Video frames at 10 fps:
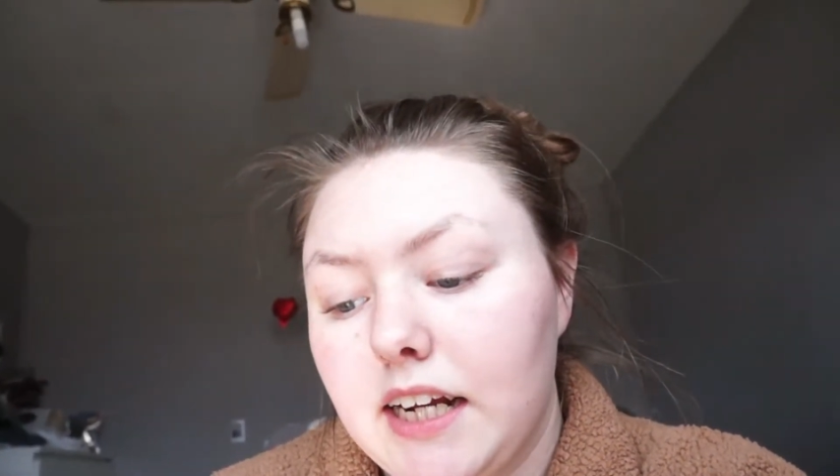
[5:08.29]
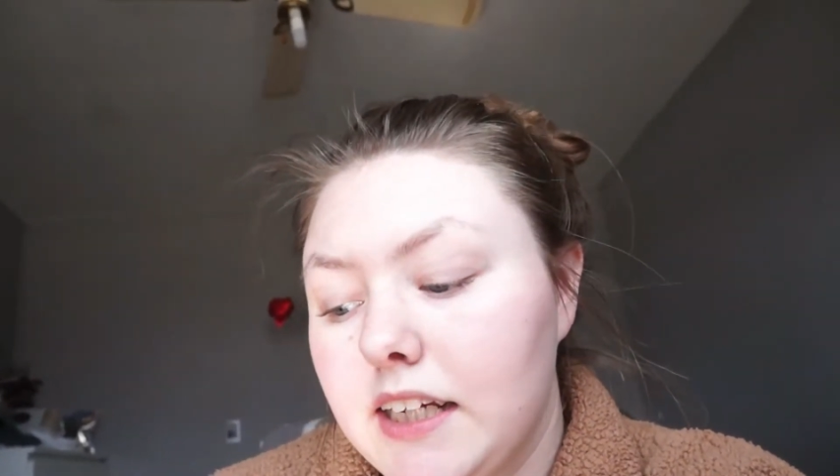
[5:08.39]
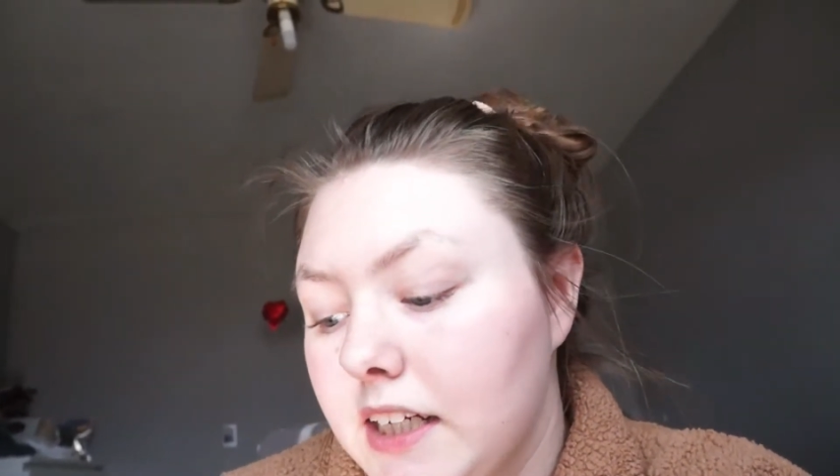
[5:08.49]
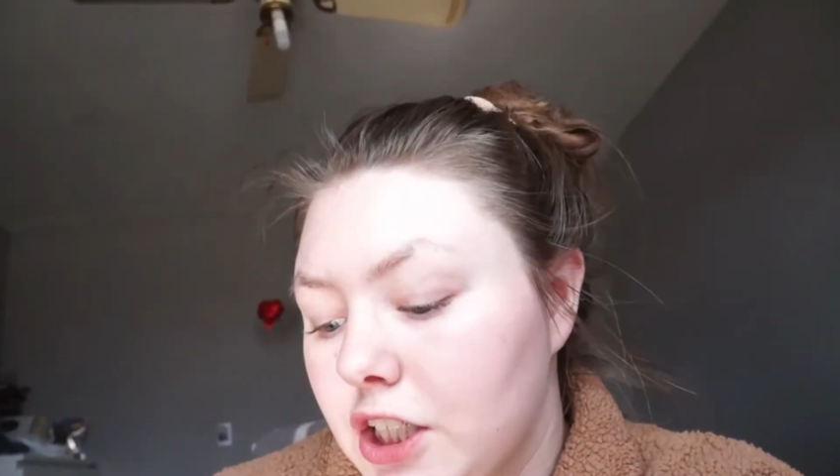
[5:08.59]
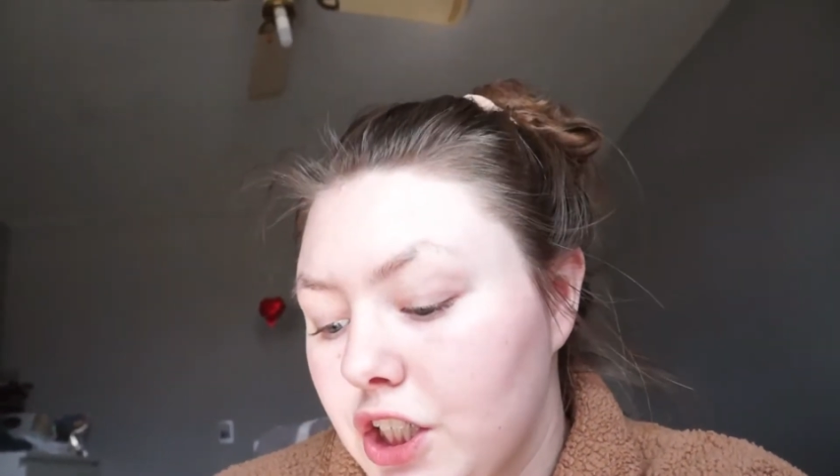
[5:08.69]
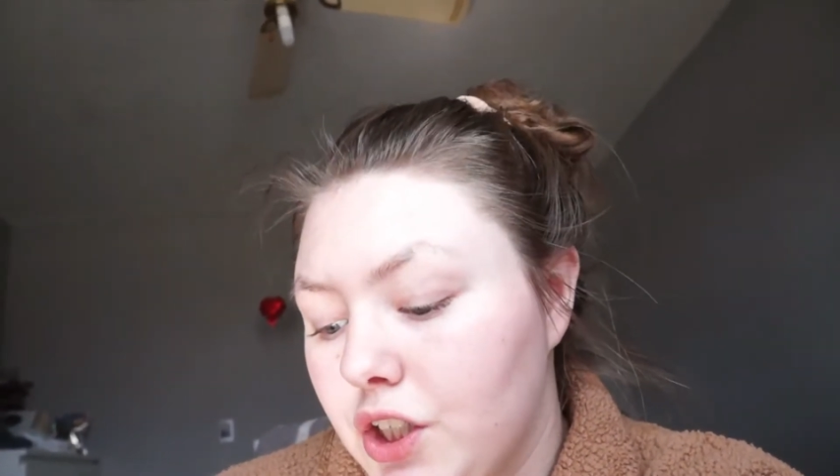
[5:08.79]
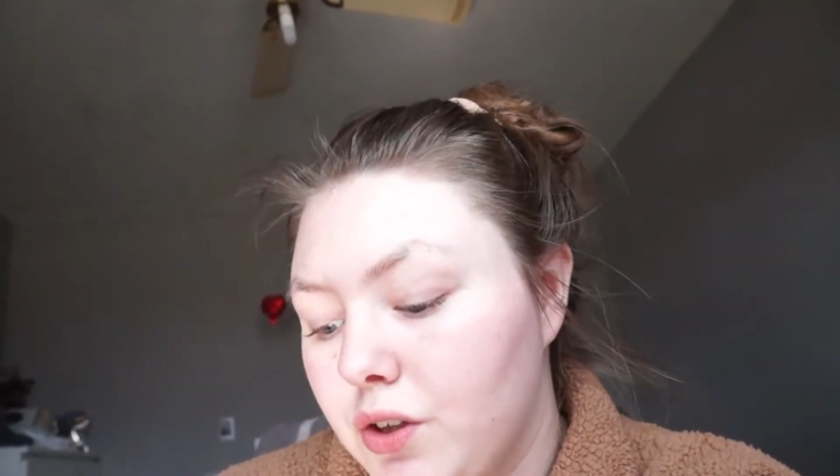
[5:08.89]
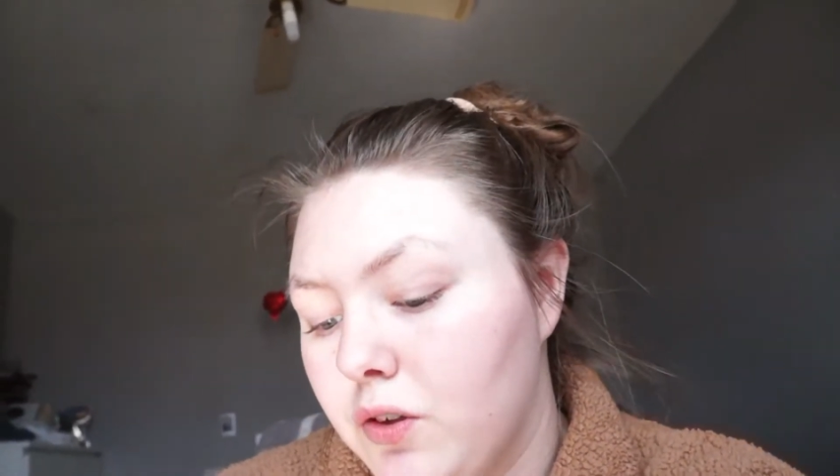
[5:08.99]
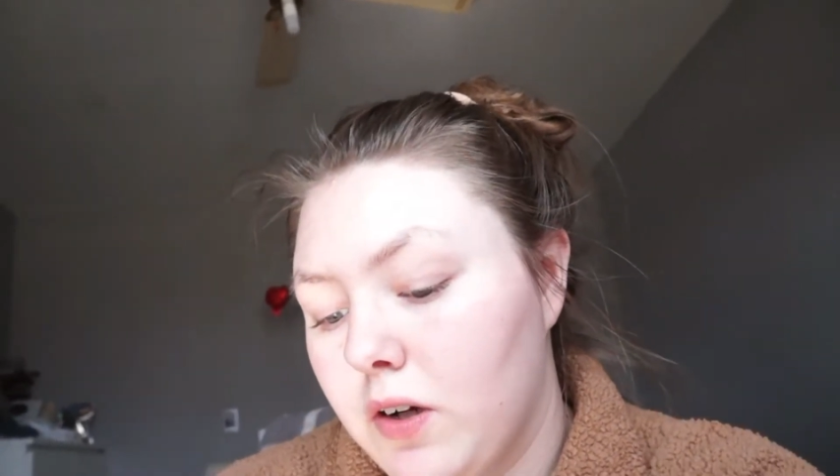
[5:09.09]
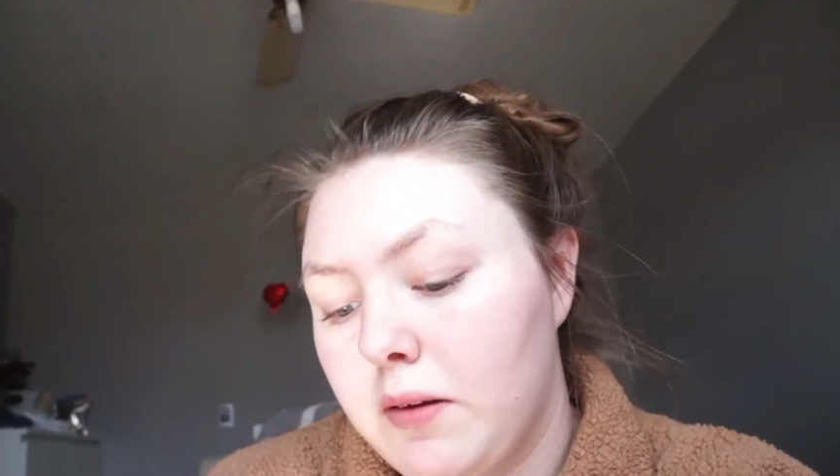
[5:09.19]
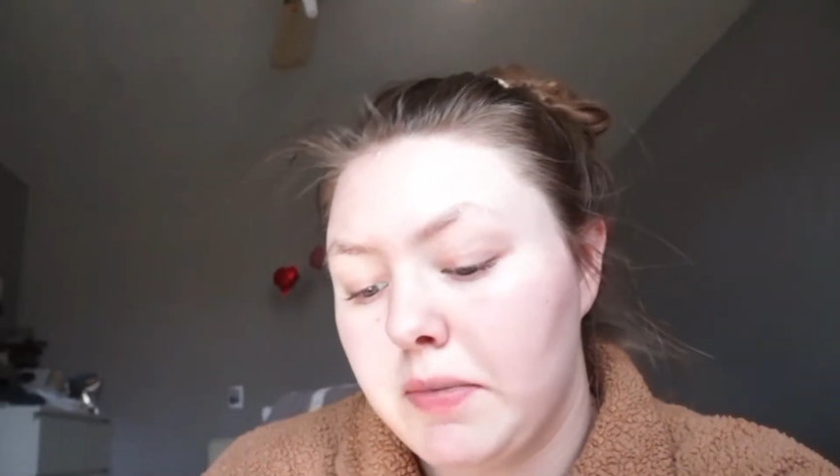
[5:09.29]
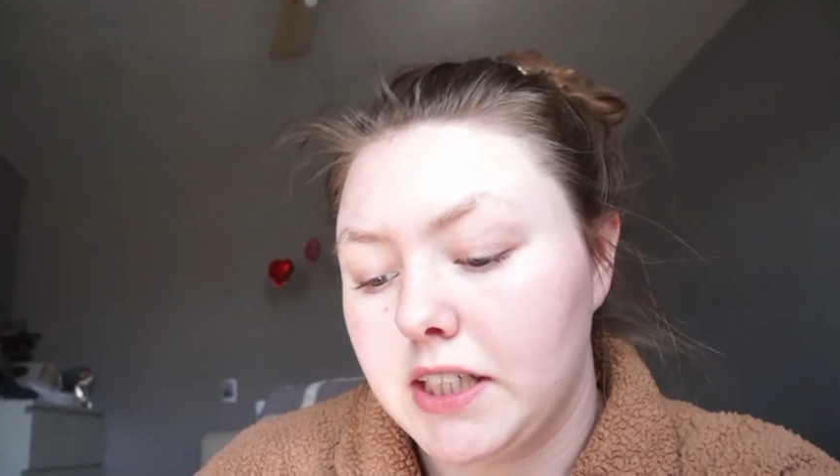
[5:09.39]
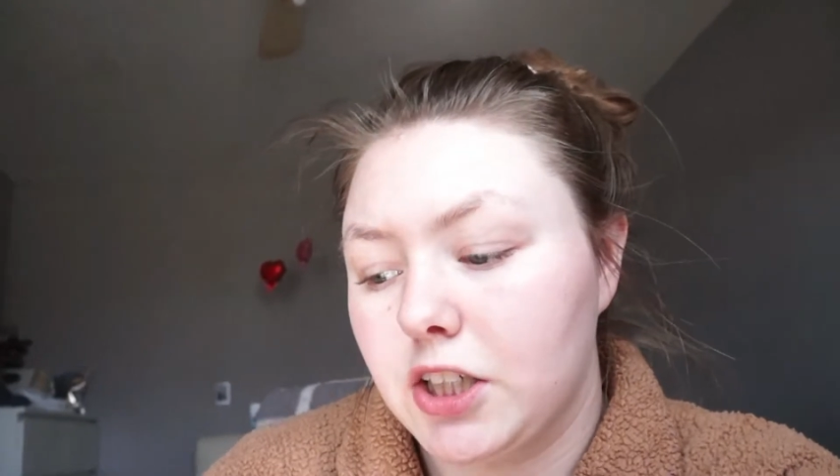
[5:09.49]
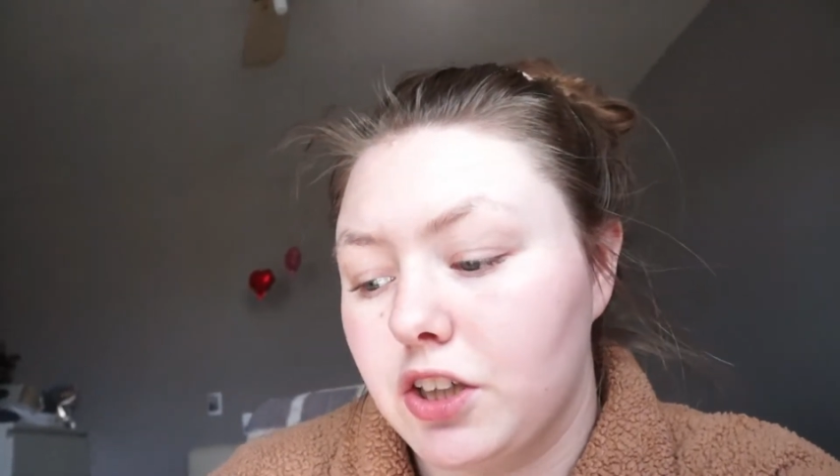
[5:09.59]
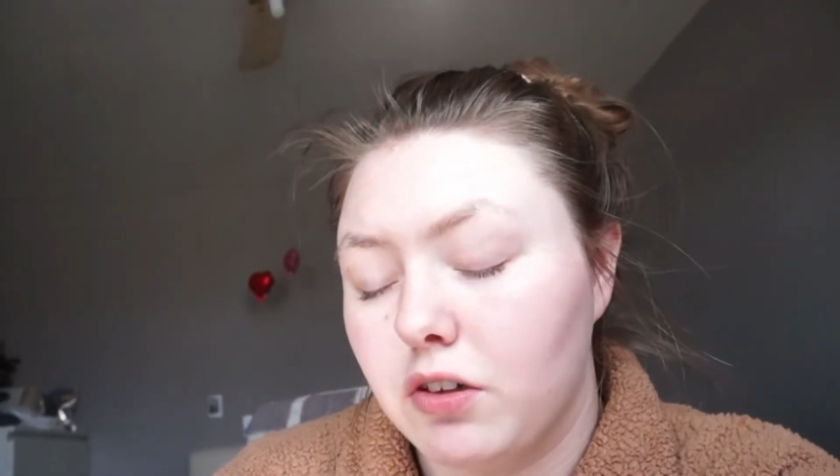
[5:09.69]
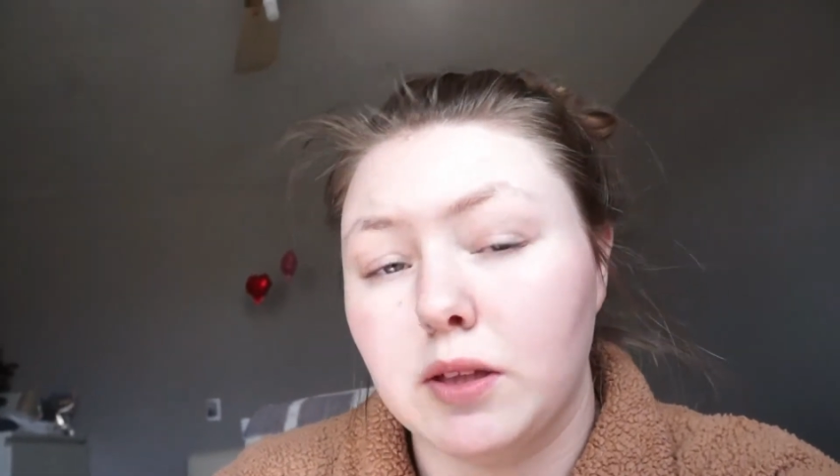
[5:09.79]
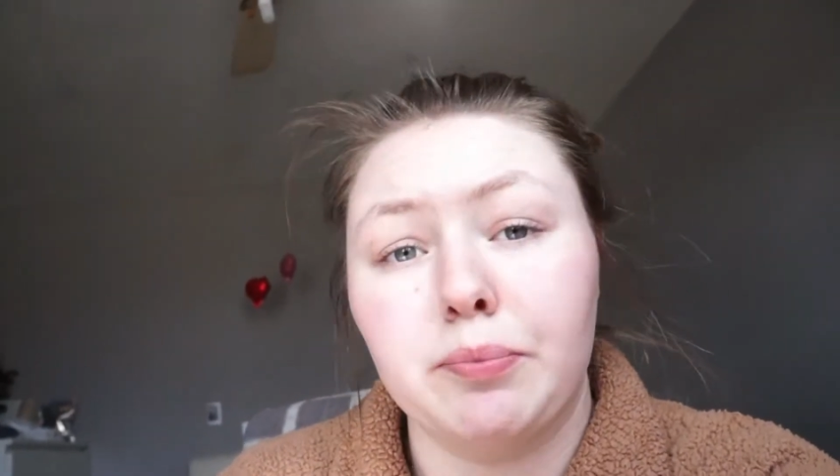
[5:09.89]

I need to message those